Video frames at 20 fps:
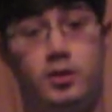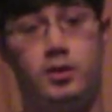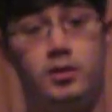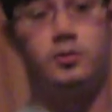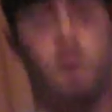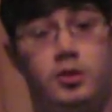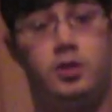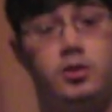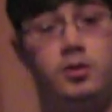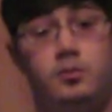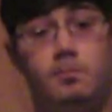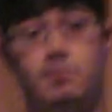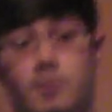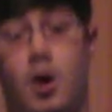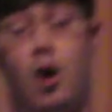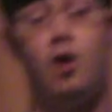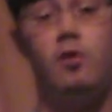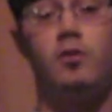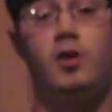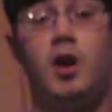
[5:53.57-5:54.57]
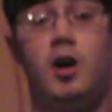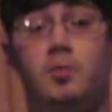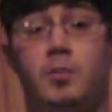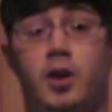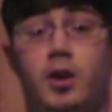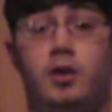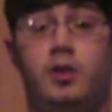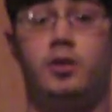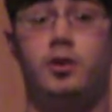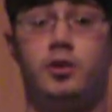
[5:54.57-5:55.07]
and just overall
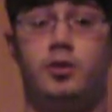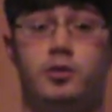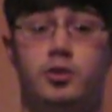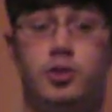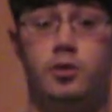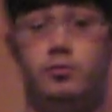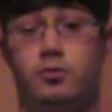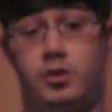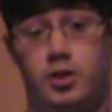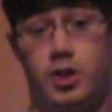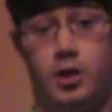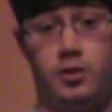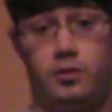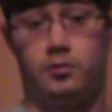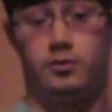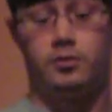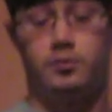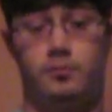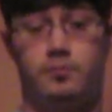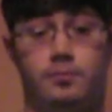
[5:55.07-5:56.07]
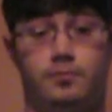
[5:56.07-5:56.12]
better your shooting skills.